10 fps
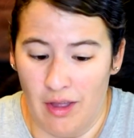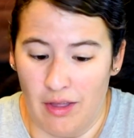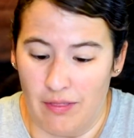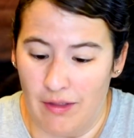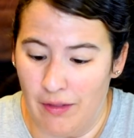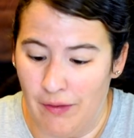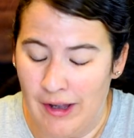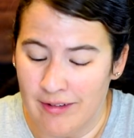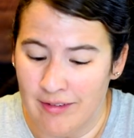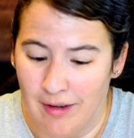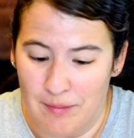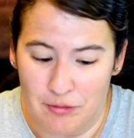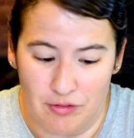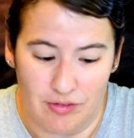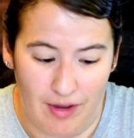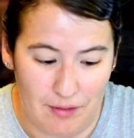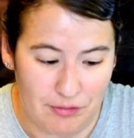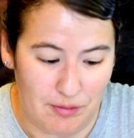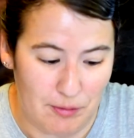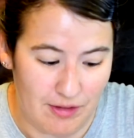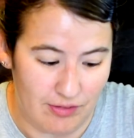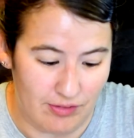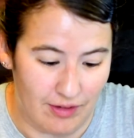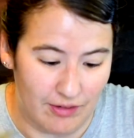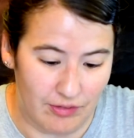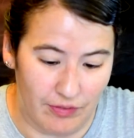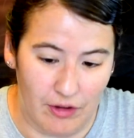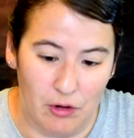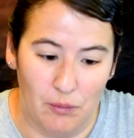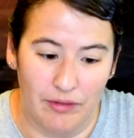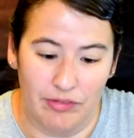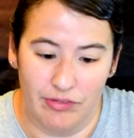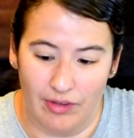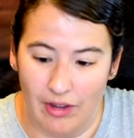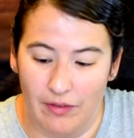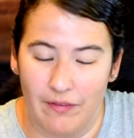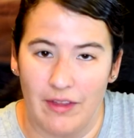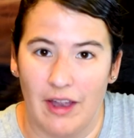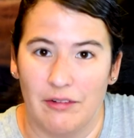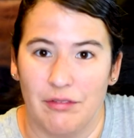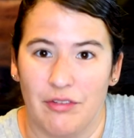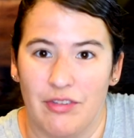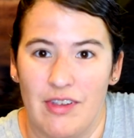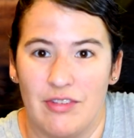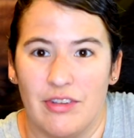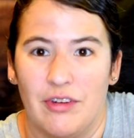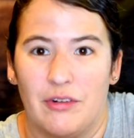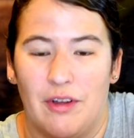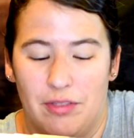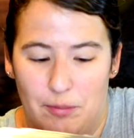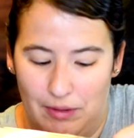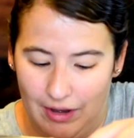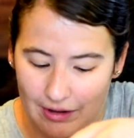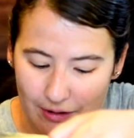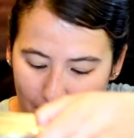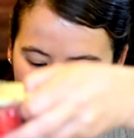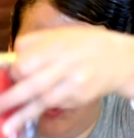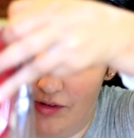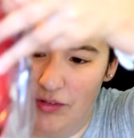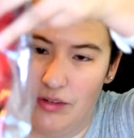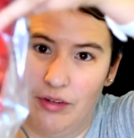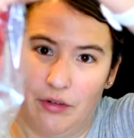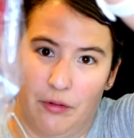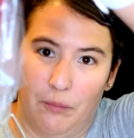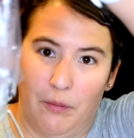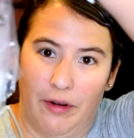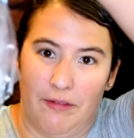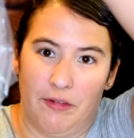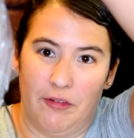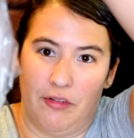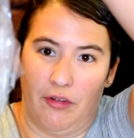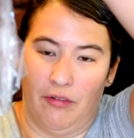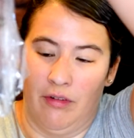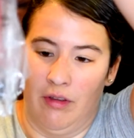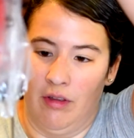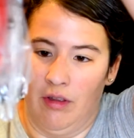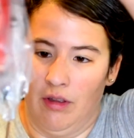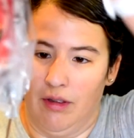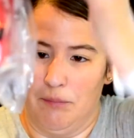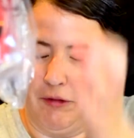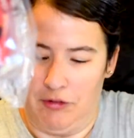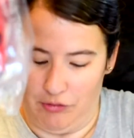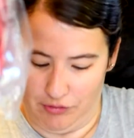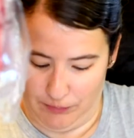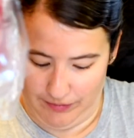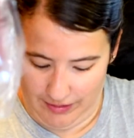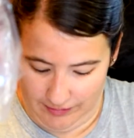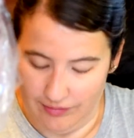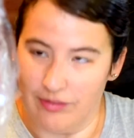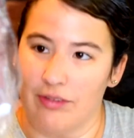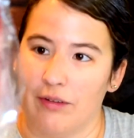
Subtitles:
they a lot of times just have some of these things, and they go on sale at the end of the season or at the beginning of the season or whatever. So, I'm not too sure what that is.